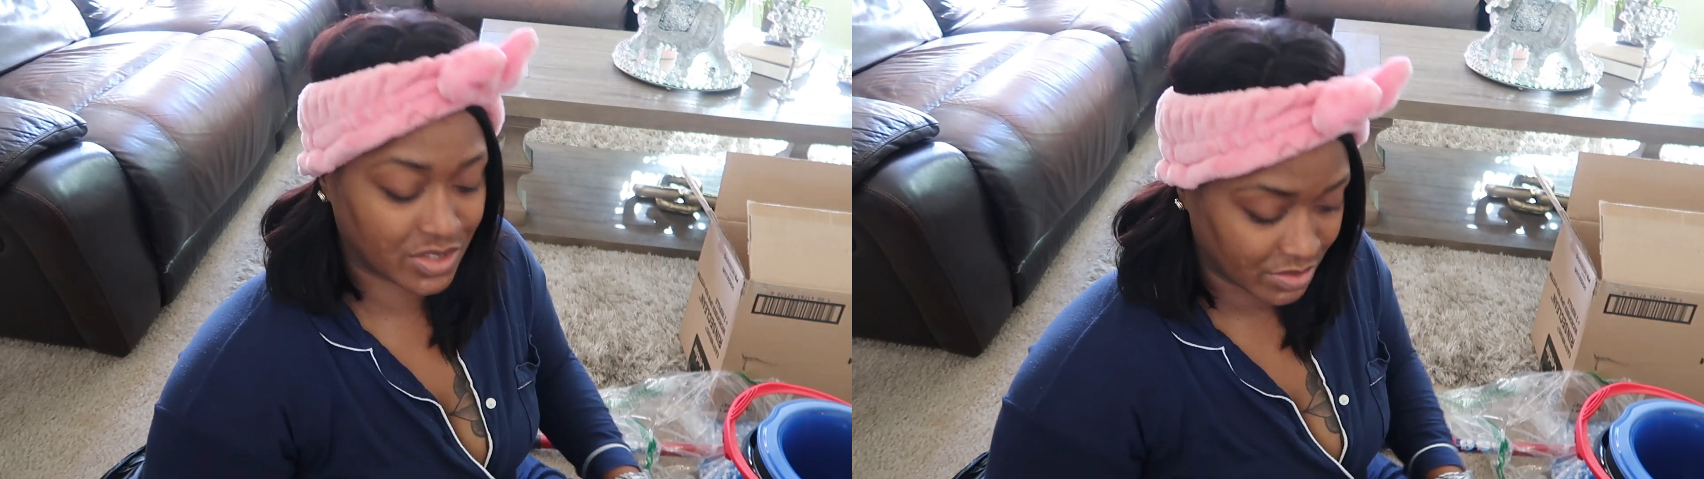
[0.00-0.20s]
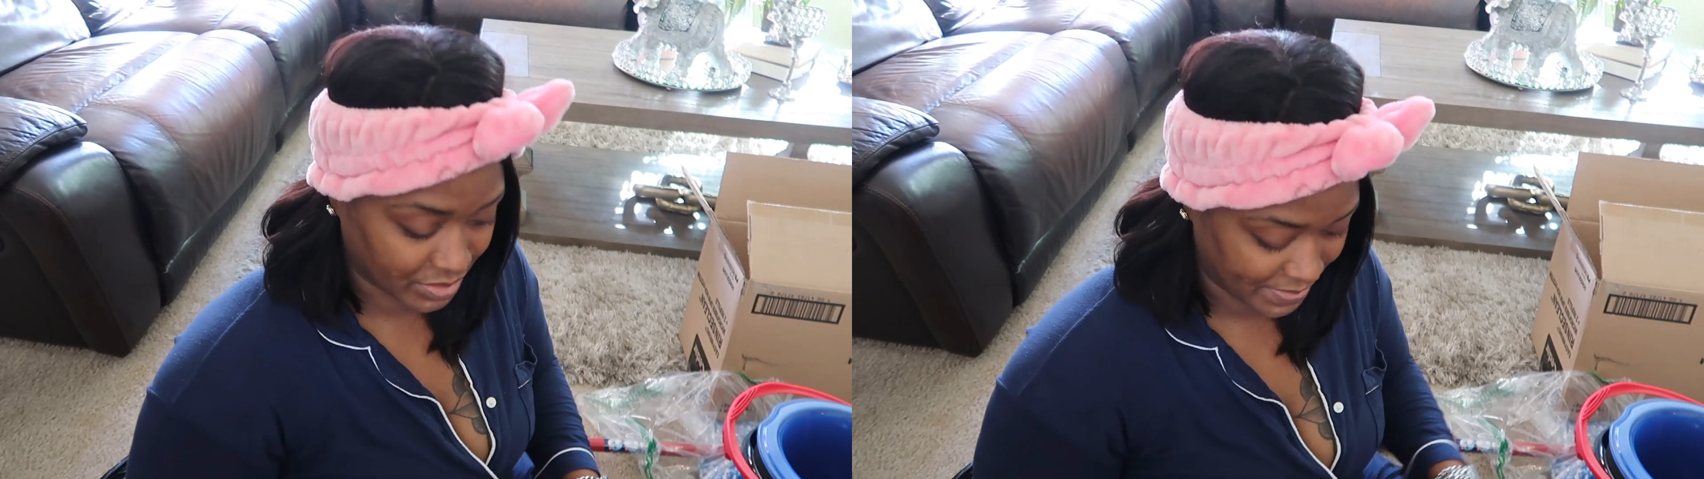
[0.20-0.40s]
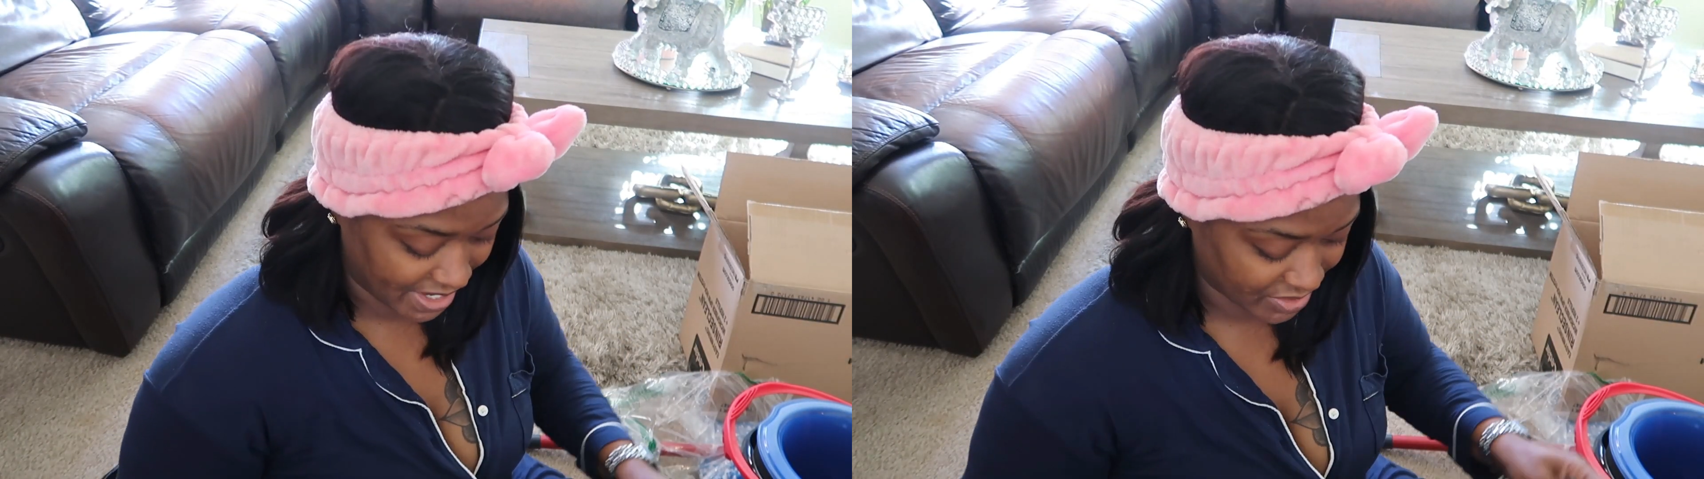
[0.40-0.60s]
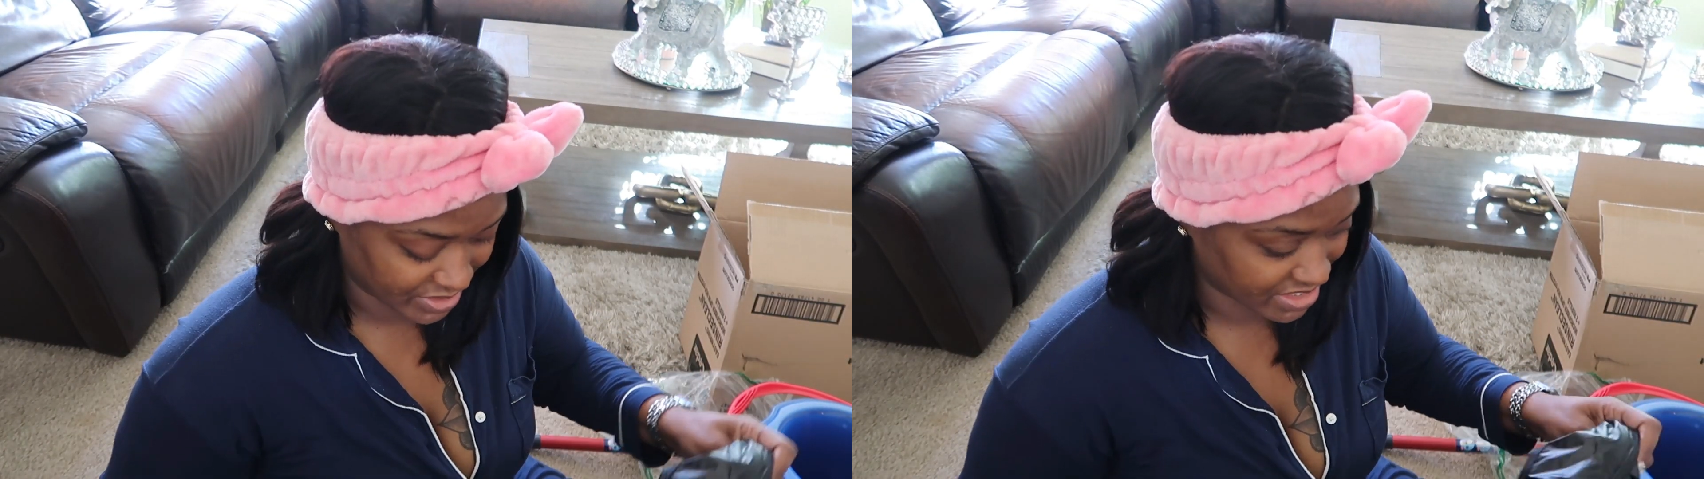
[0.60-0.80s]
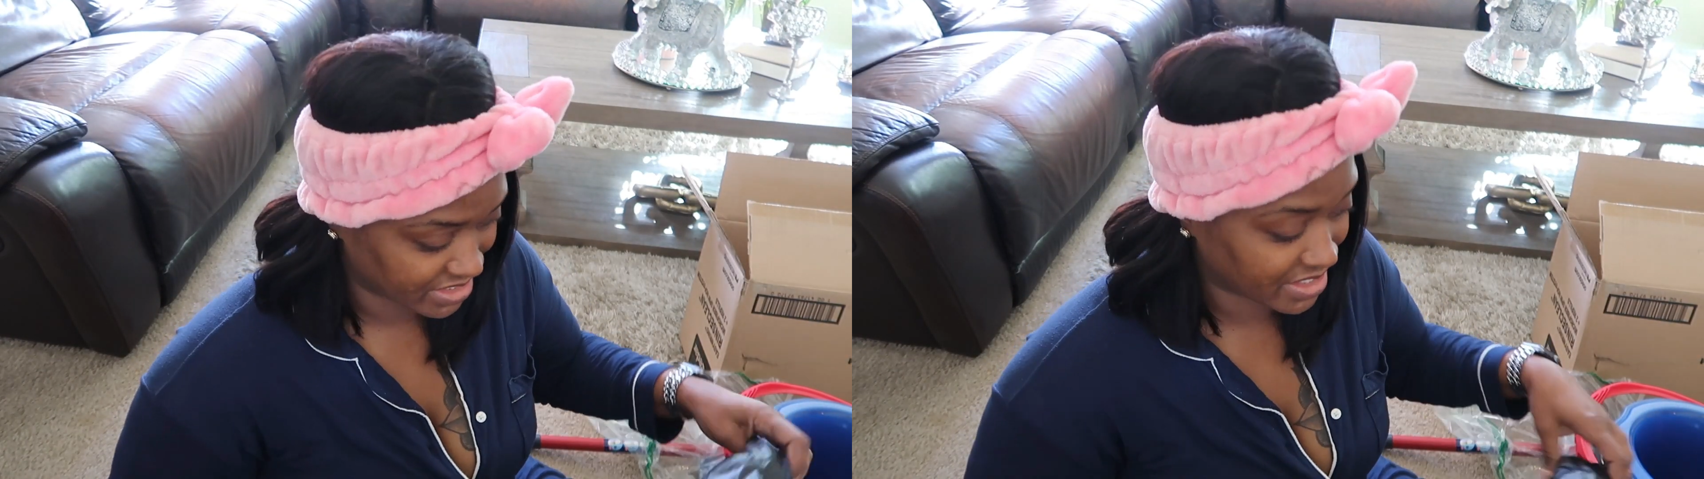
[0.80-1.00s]
two, three
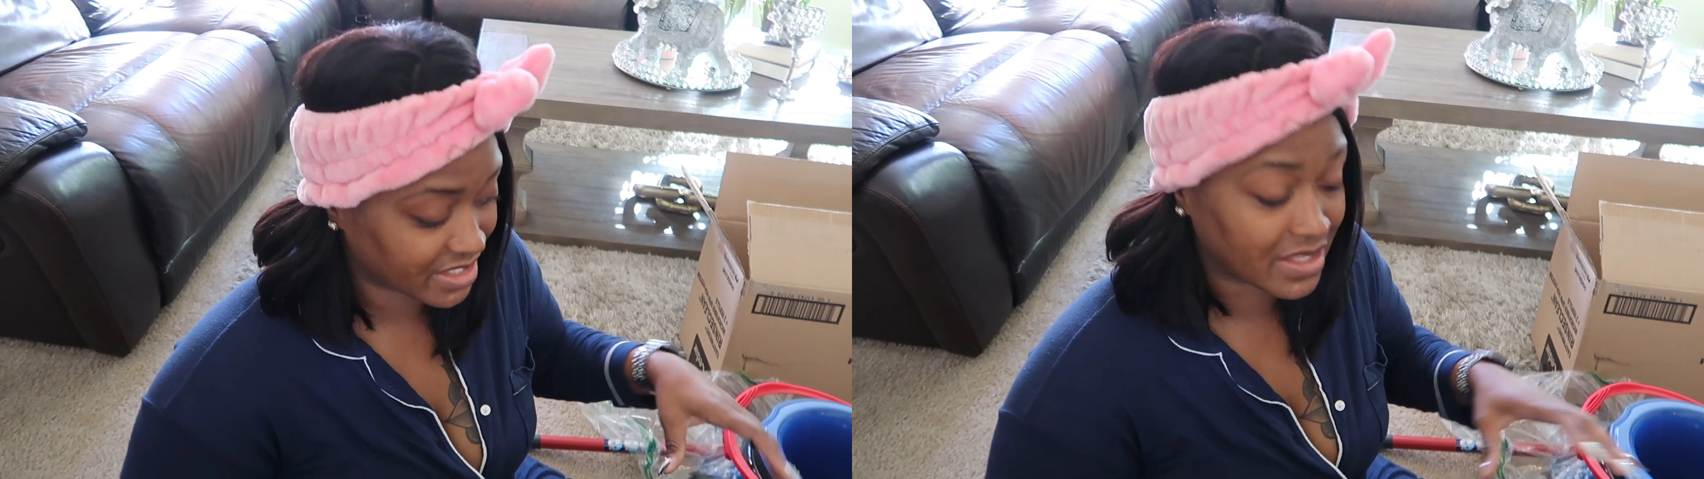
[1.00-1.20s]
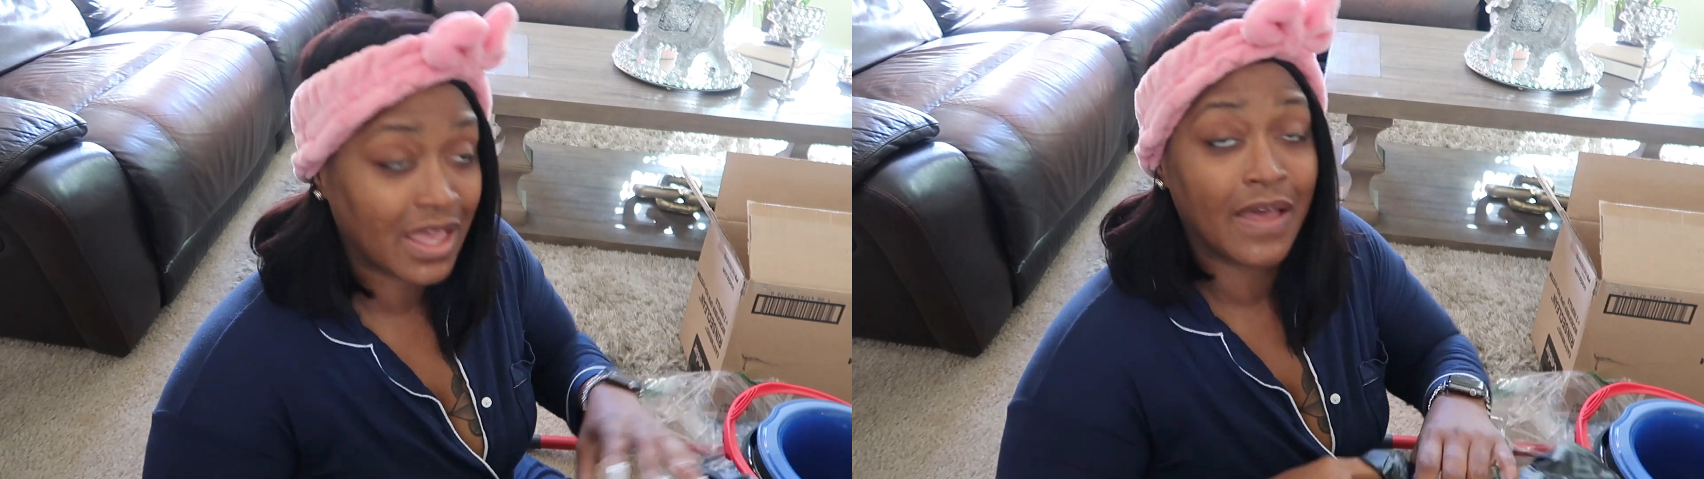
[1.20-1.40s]
batteries because these